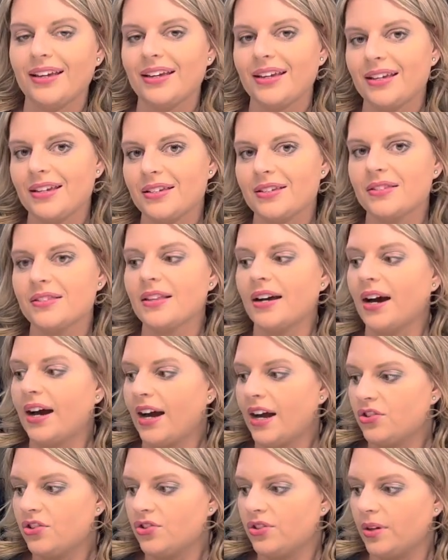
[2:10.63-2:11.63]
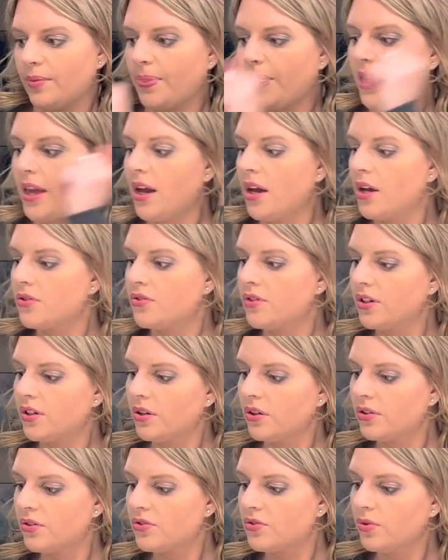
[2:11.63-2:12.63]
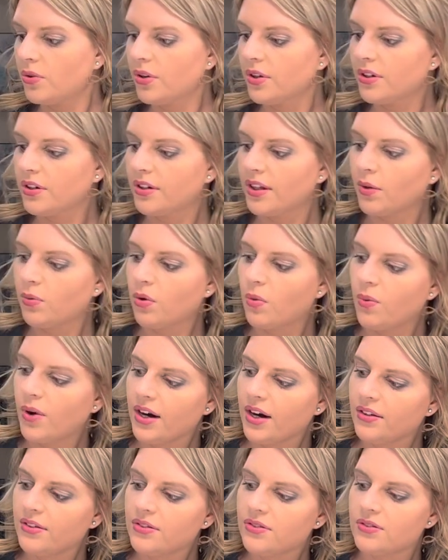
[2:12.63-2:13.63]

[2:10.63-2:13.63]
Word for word: is the hydrogen. So then you go to the store and you're like, well, why are there